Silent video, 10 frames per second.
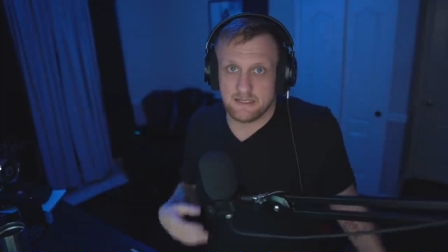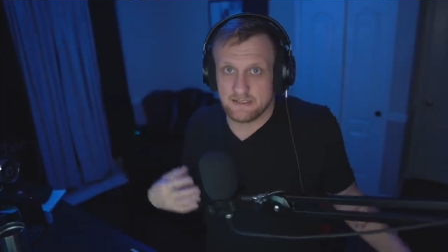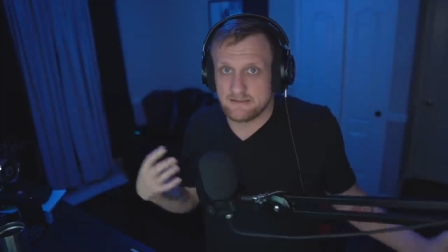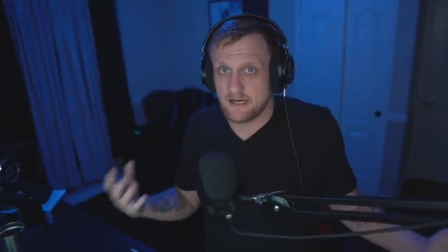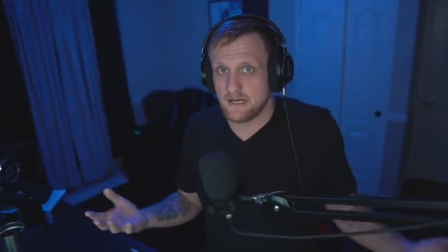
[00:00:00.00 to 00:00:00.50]

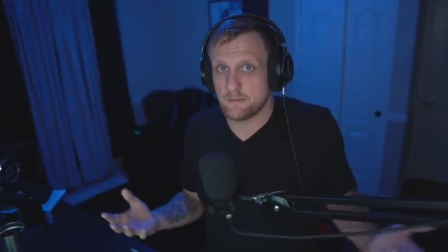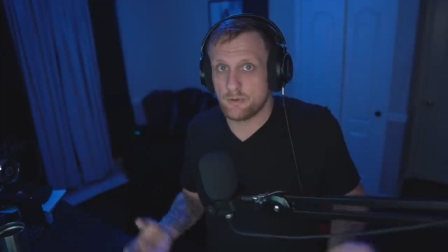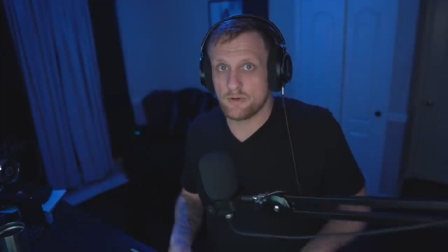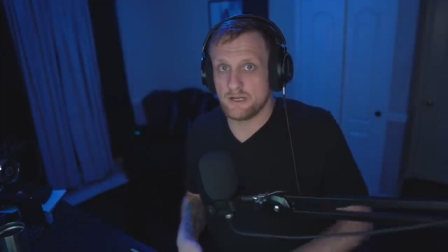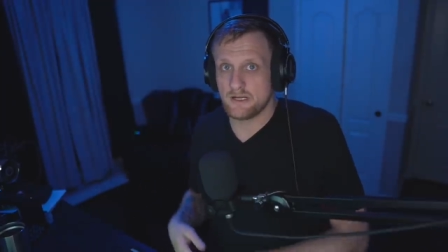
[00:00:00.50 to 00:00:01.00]
entire
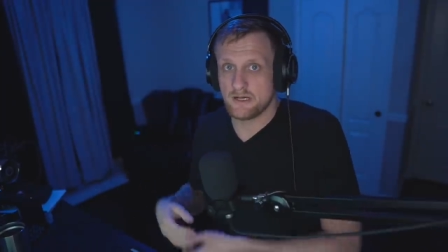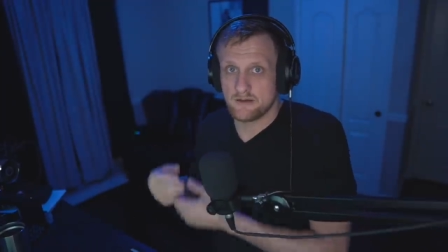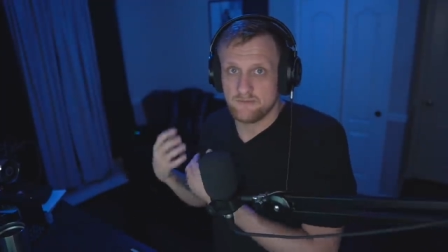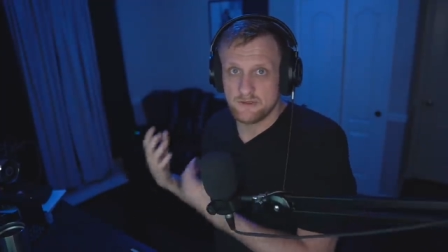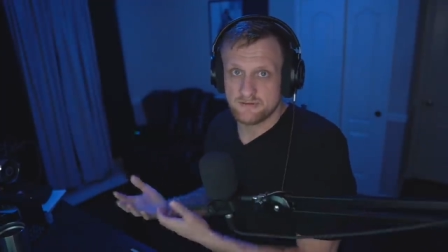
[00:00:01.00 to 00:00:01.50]
point of
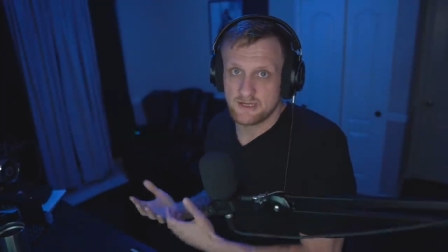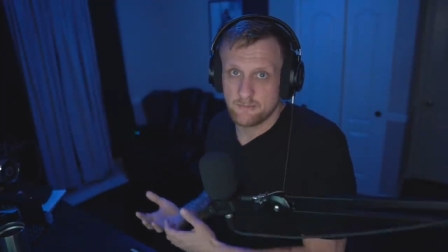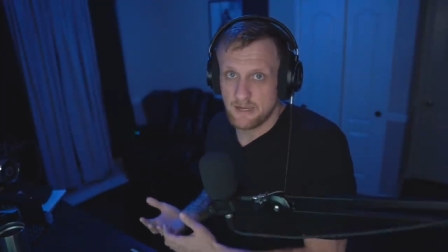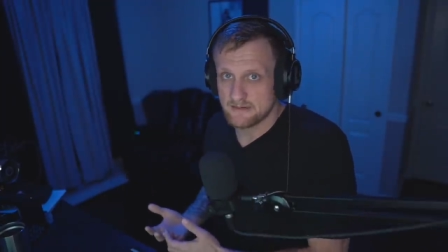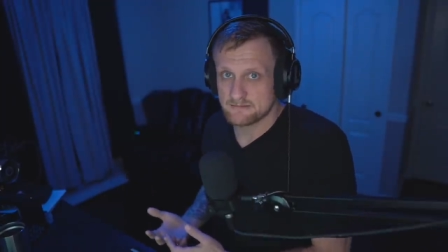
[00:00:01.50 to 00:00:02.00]
using a
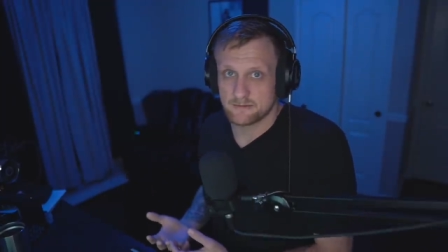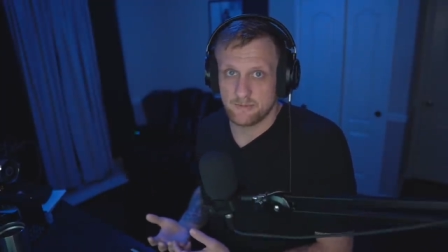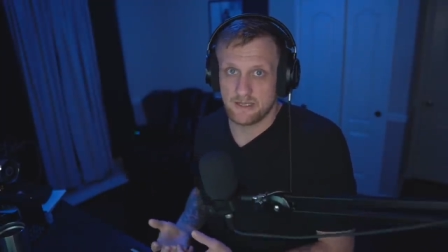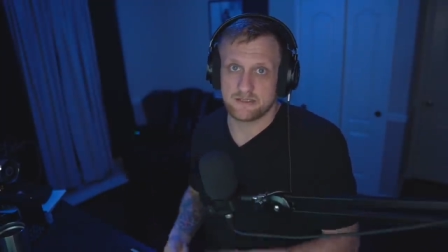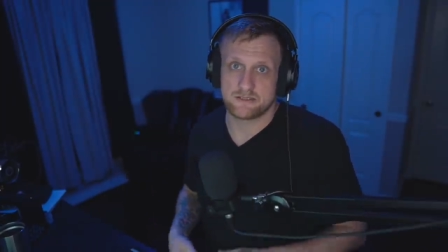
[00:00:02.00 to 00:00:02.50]
password
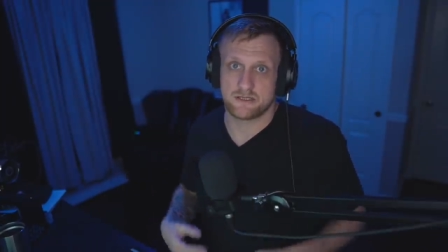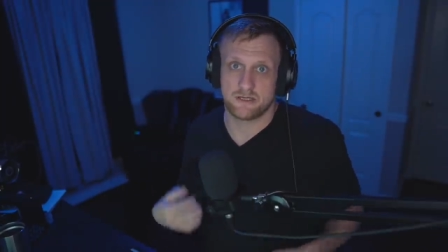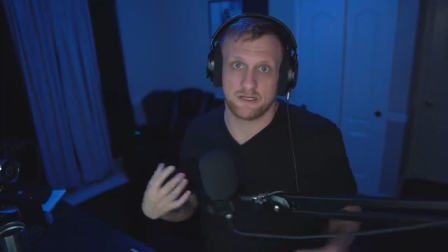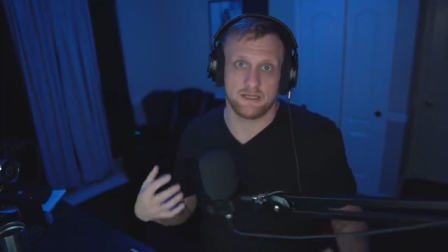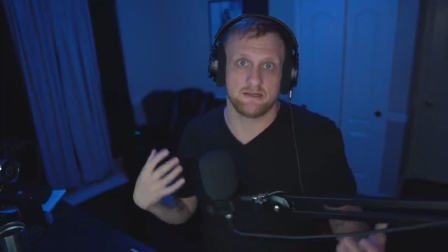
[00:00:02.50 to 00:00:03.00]
manager
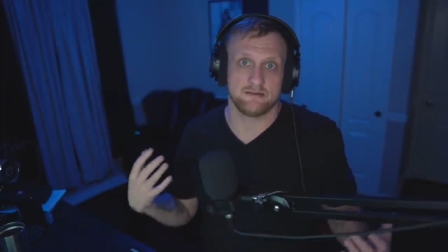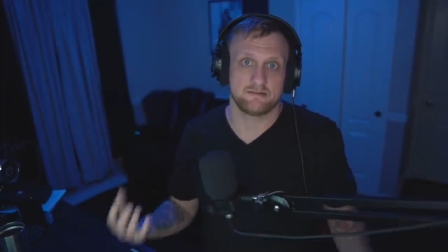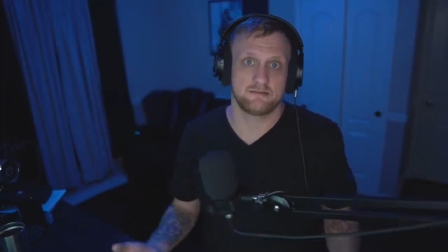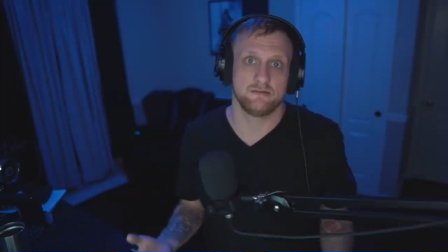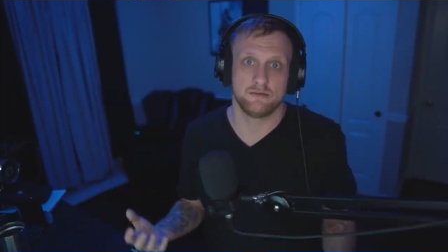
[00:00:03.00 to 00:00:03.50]
is
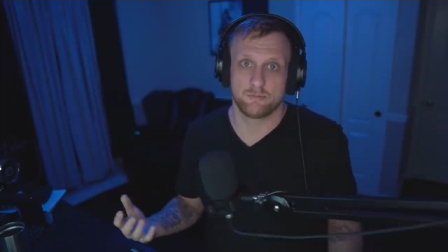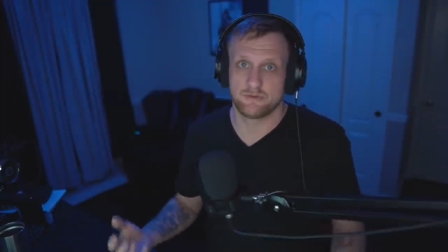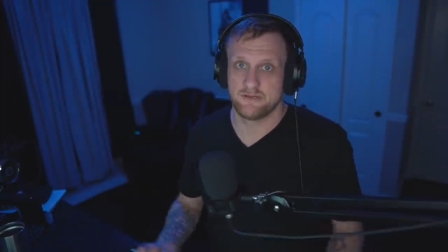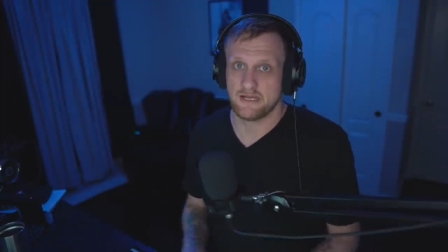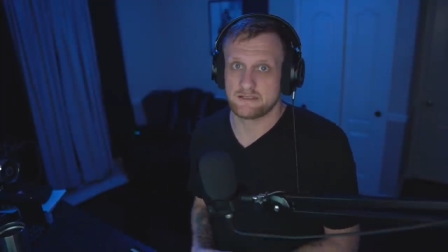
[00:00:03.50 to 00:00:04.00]
to
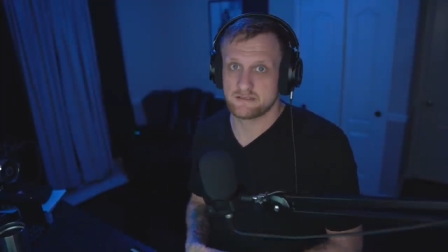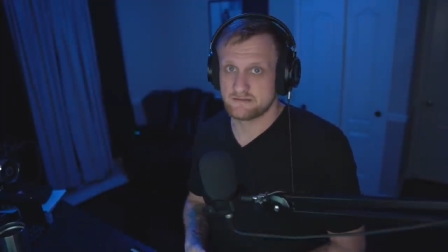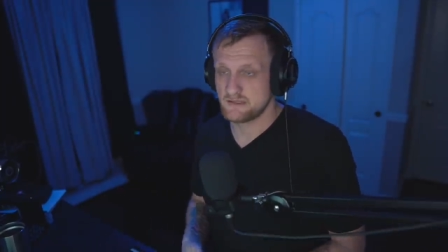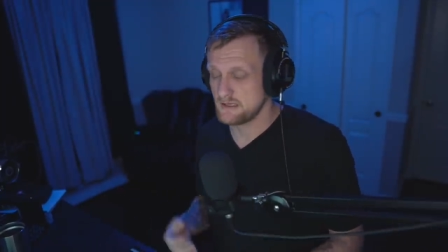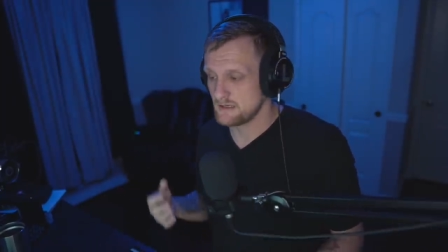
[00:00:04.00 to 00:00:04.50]
protect your
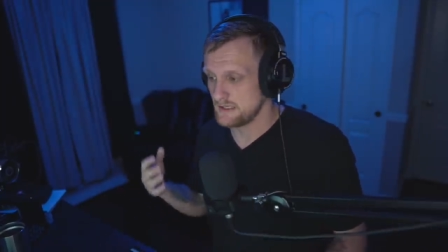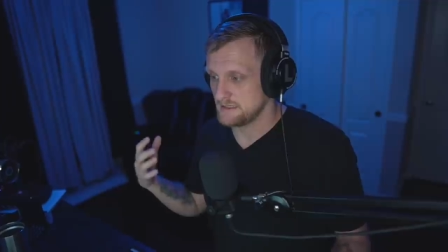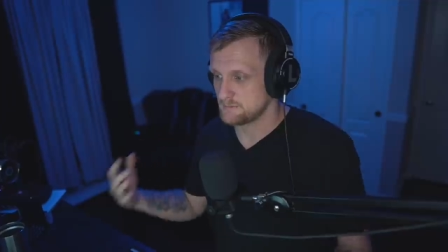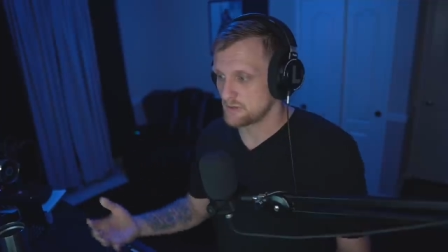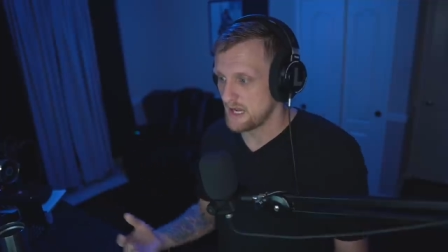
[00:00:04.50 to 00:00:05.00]
security
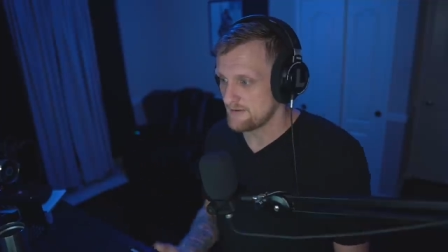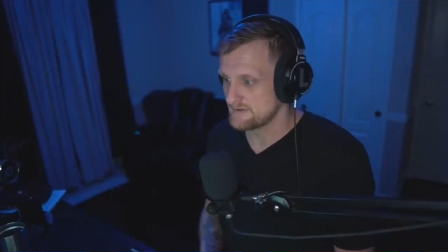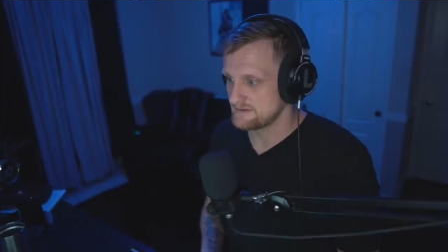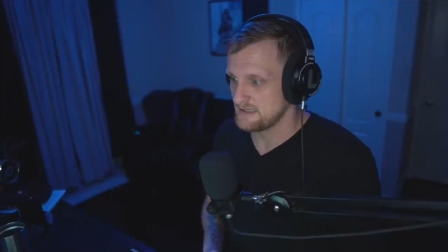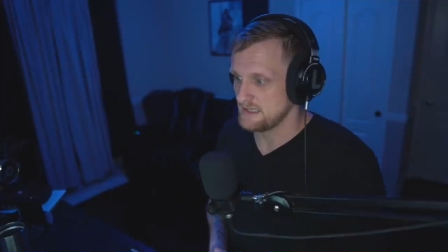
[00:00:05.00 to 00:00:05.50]
and
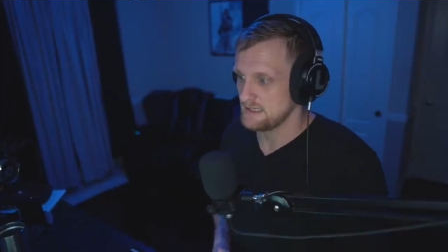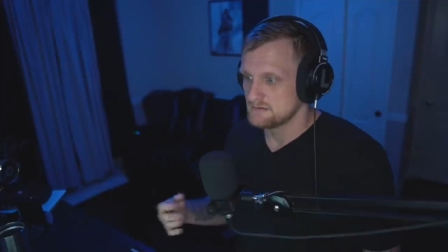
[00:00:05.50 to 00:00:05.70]
privacy.